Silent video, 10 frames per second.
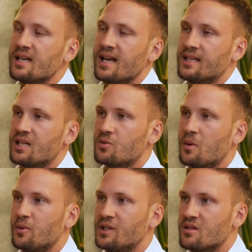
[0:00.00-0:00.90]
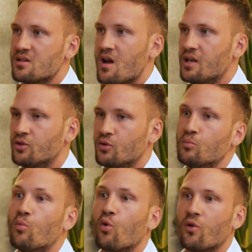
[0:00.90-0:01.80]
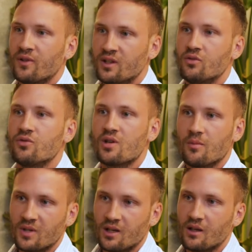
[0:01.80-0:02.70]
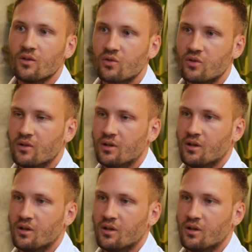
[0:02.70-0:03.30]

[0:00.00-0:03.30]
And that's when we decided to morph into something else.